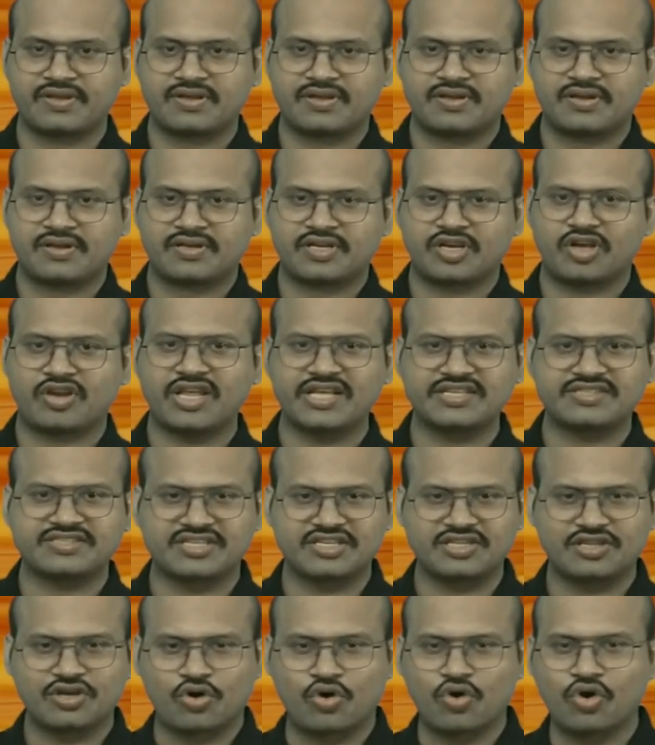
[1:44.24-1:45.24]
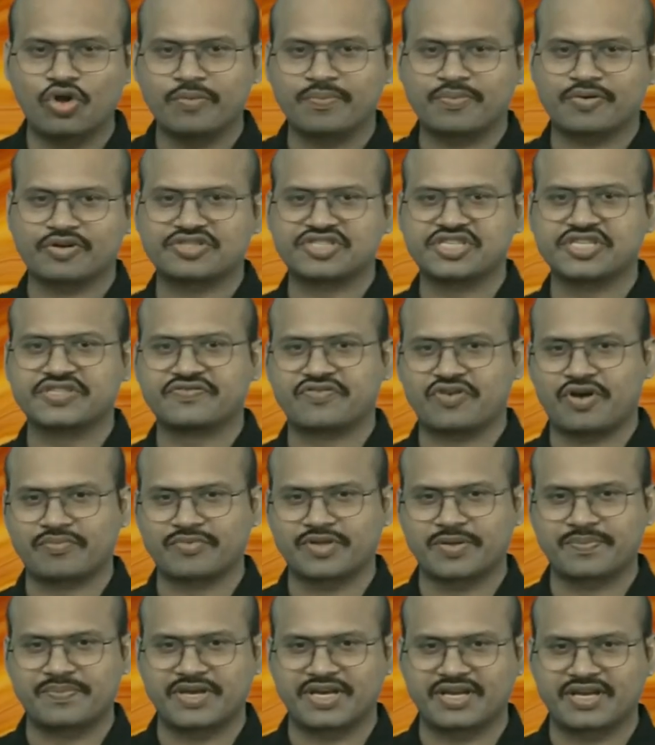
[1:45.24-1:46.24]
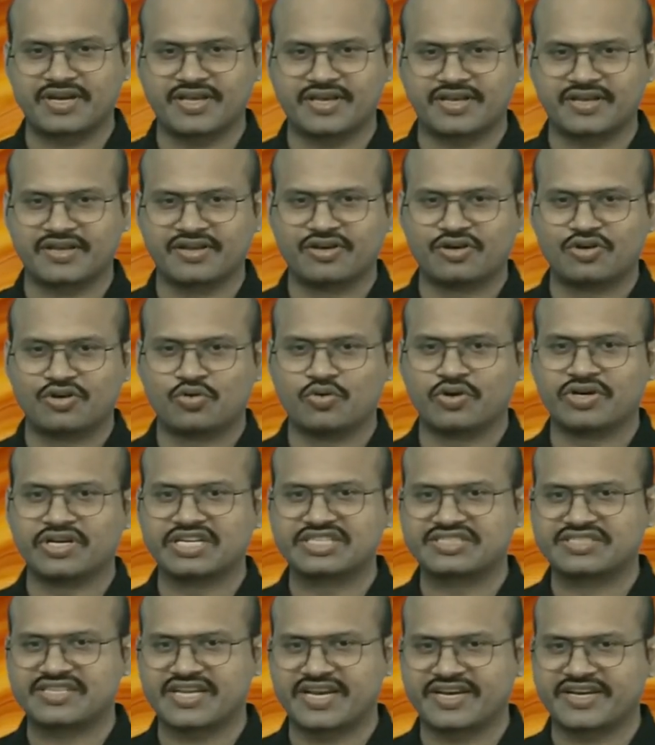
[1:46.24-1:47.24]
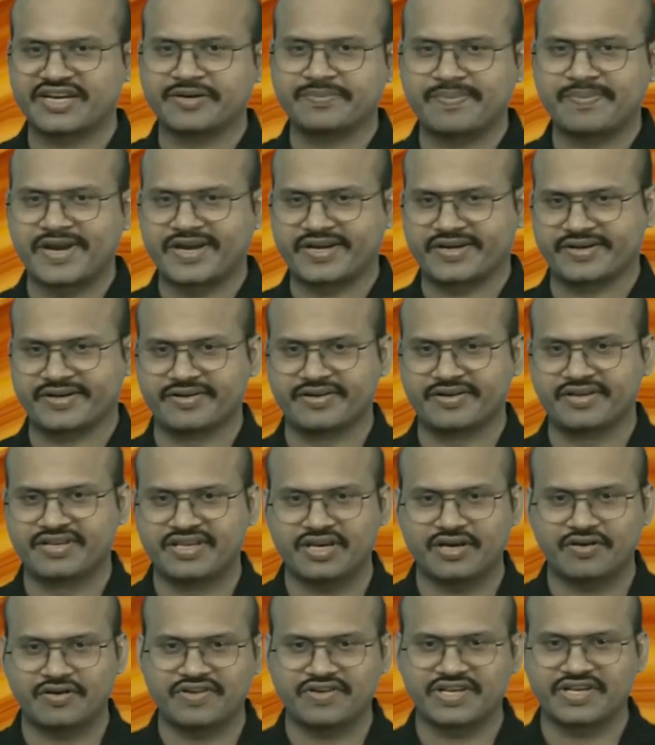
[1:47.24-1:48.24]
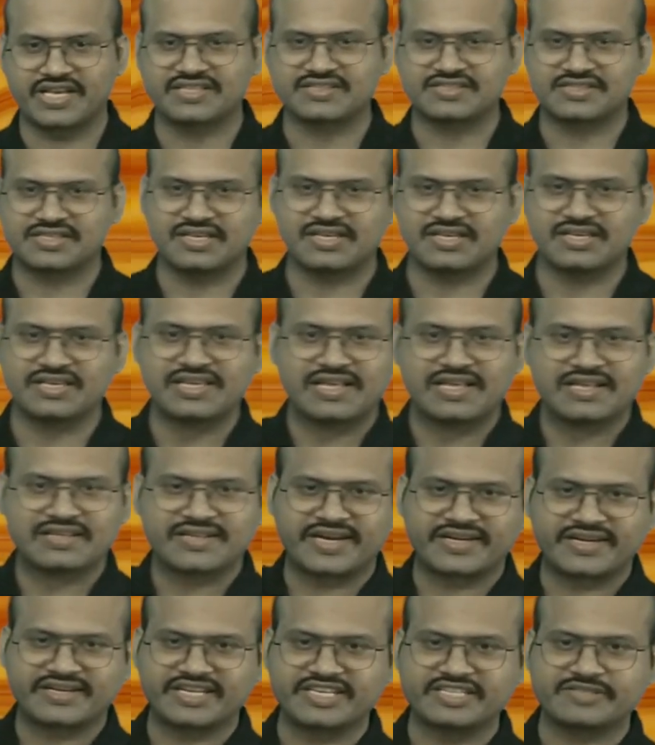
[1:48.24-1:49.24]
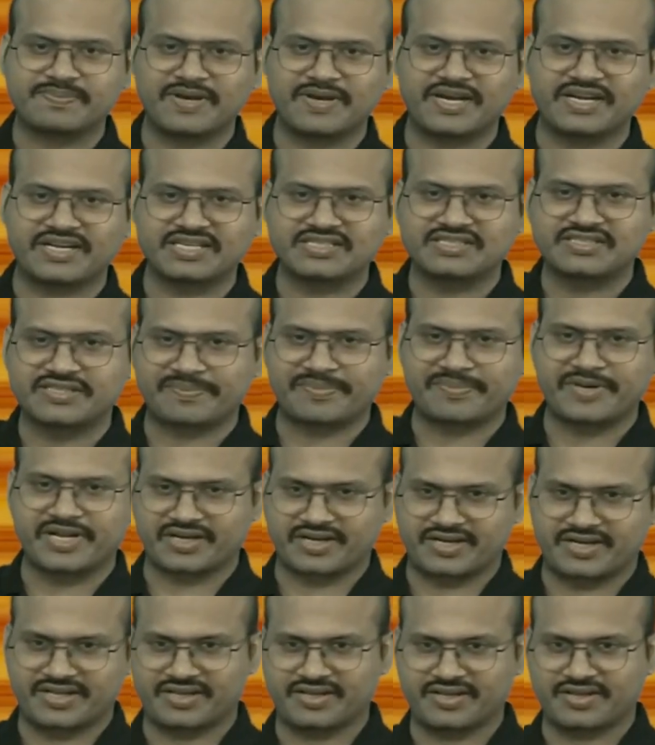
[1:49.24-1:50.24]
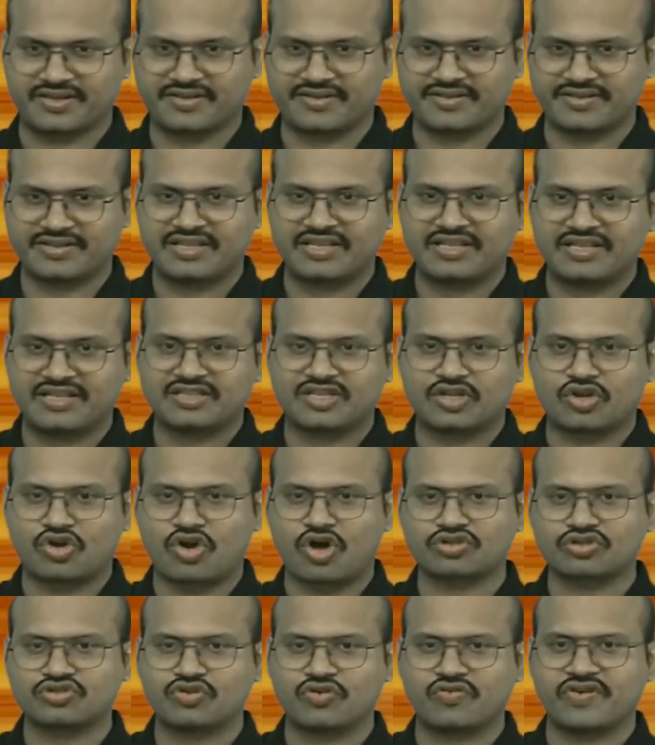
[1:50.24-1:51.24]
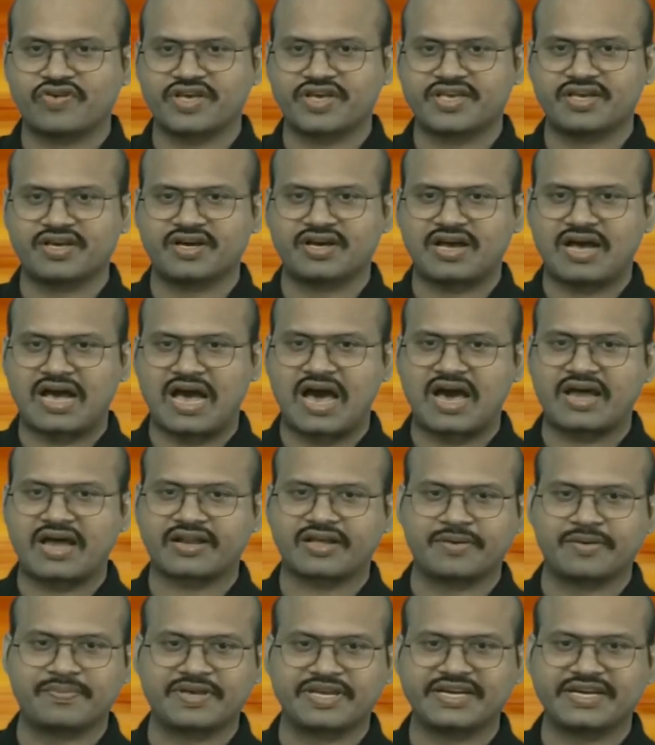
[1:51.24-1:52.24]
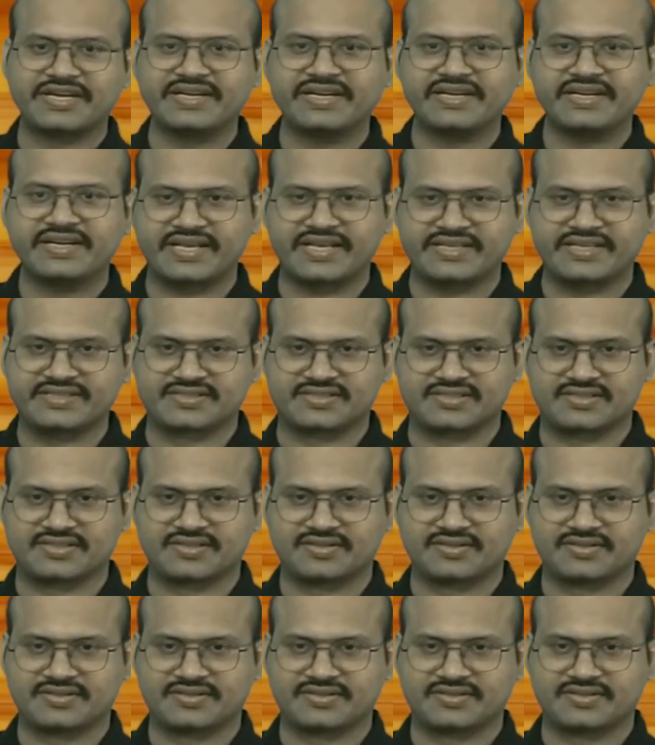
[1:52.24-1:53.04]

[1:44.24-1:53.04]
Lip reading: Now let's see the whole process from the beginning to understand it better. Here we can see that this plate is subducting. The rocks over here are coming in tension.